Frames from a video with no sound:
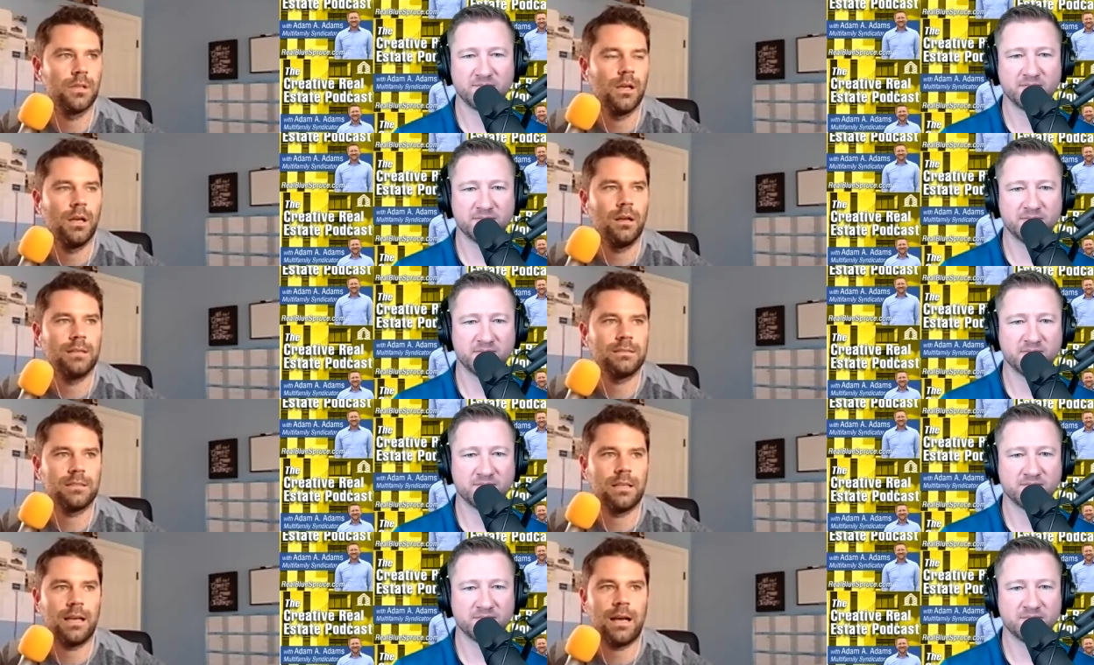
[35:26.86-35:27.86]
Speaker 1: let's see.
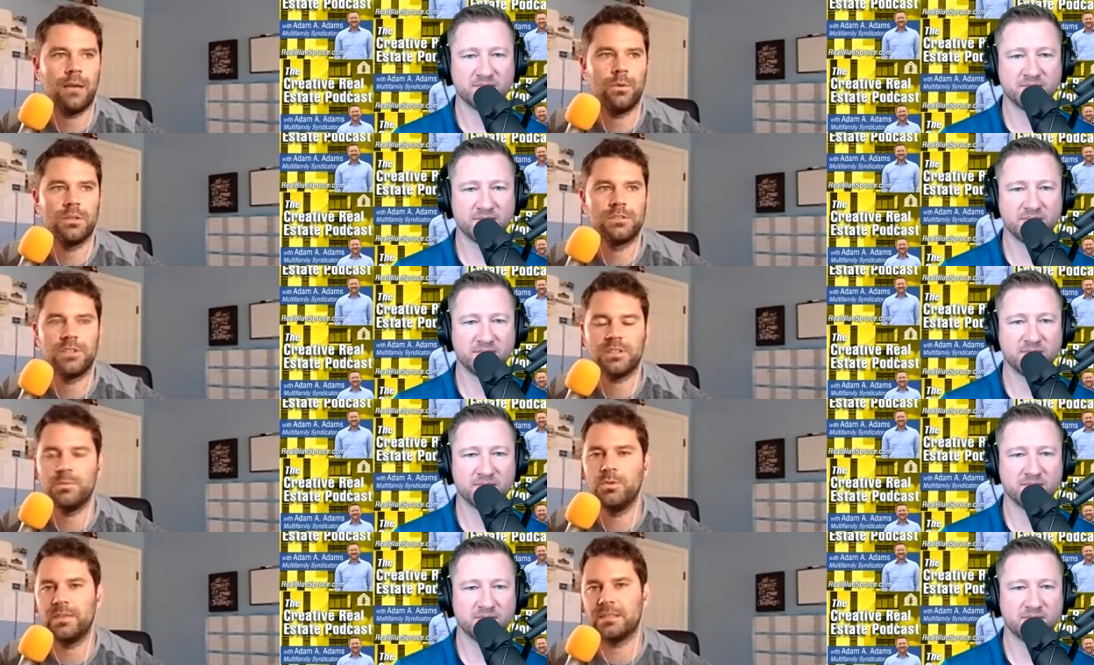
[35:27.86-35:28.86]
I was just
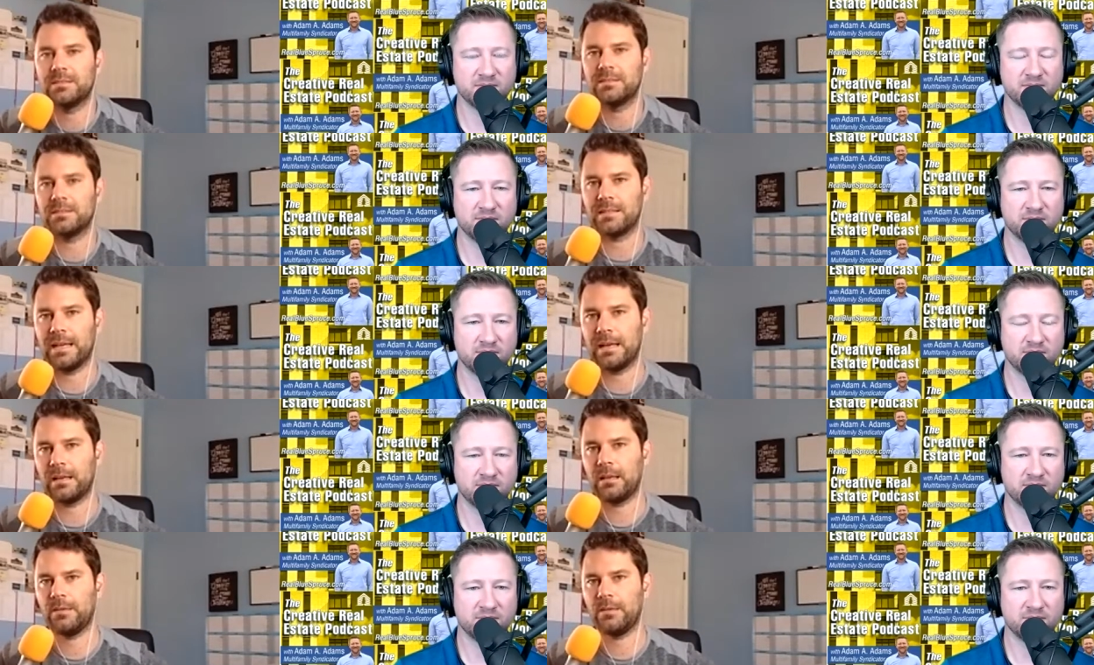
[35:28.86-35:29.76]
moving to Cincinnati,